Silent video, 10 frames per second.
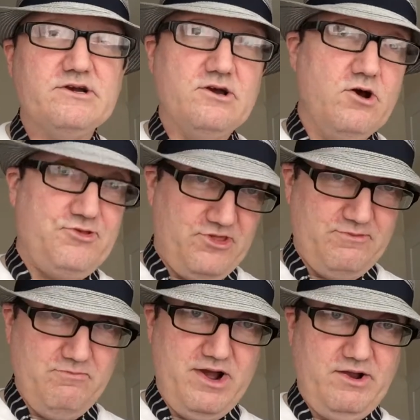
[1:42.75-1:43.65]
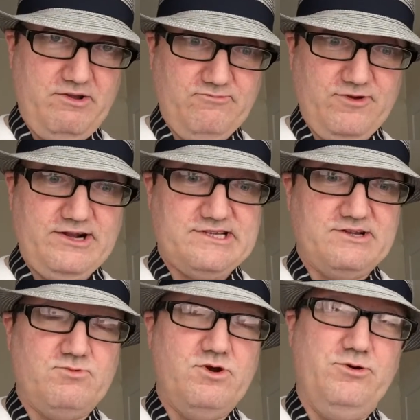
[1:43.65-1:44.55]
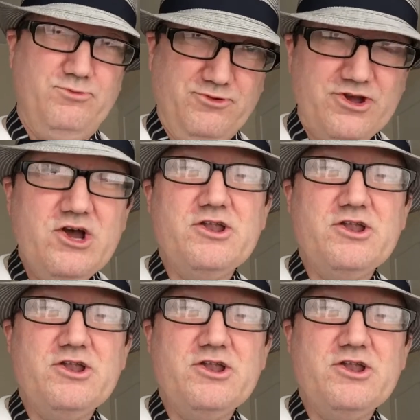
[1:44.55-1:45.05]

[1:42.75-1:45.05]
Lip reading: other than my infected wound,